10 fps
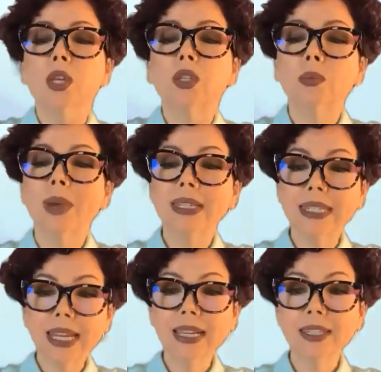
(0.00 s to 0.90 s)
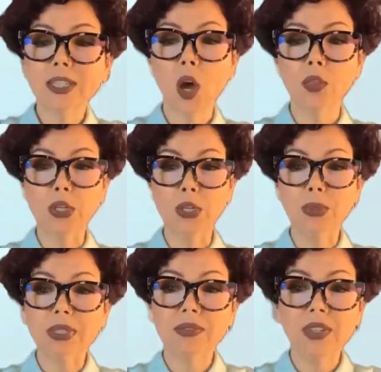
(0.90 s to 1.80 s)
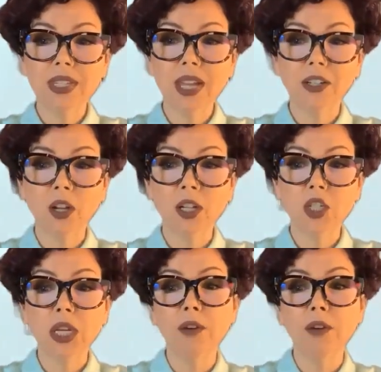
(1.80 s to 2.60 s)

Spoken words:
So my stance on the use of this technology